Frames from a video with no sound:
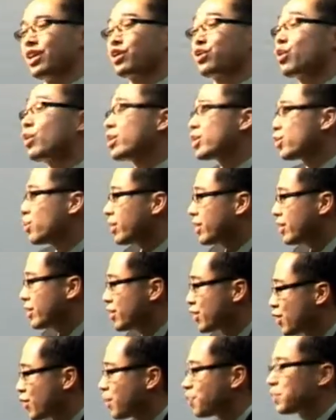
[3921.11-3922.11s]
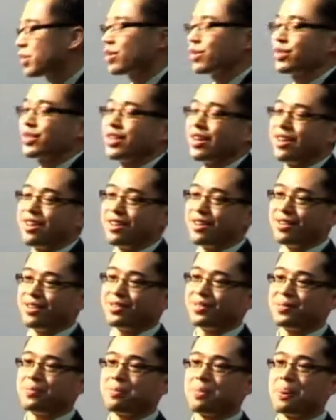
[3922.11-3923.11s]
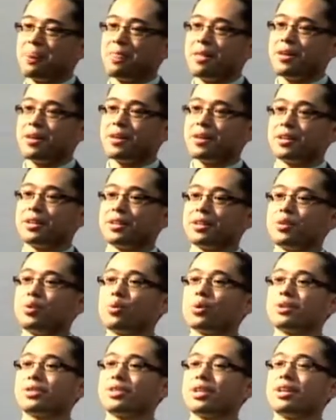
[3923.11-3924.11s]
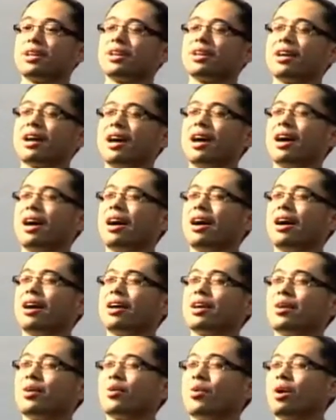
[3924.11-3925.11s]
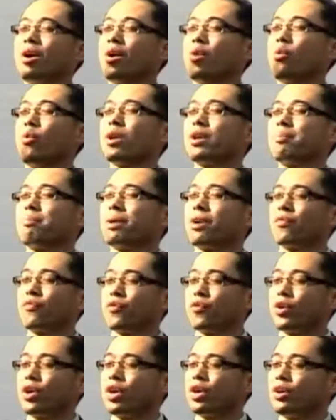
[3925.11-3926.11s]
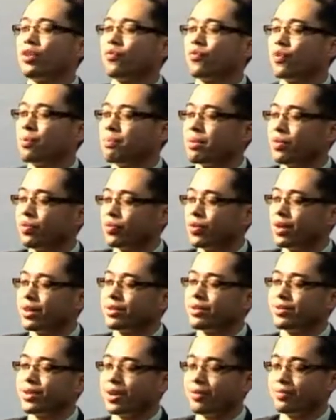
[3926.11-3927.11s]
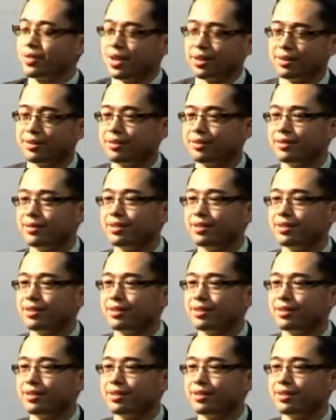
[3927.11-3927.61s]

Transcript: Trust what the scriptures say. You are saying, I want to be free from the things I've done.